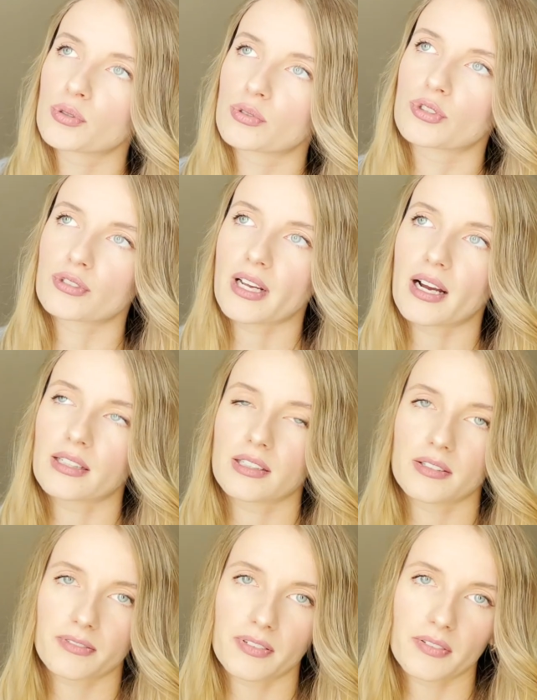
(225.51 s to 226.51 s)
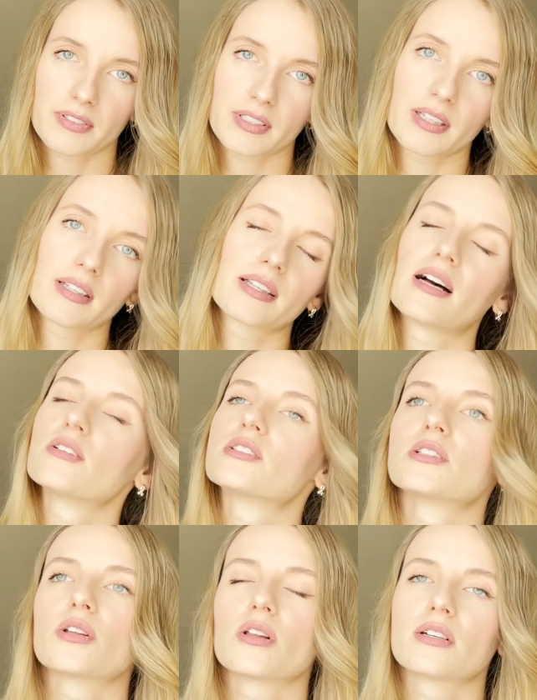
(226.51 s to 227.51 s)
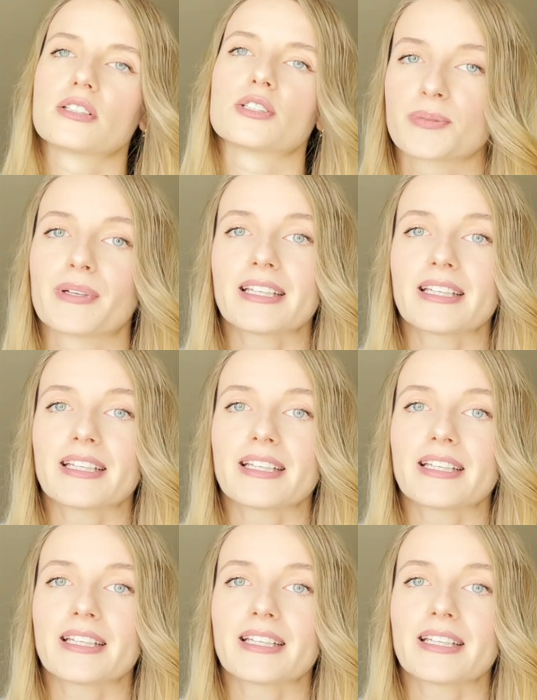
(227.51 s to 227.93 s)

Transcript: to $350,000.